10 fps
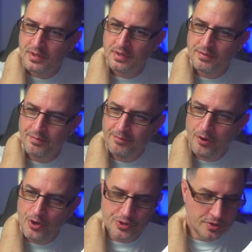
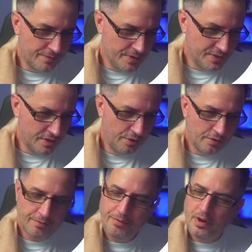version of this that you
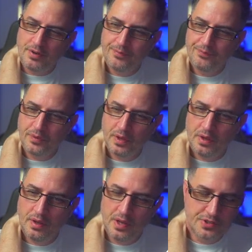could find.
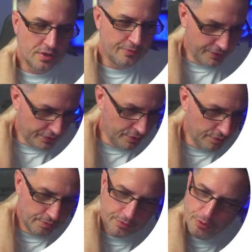And so for you, you'll be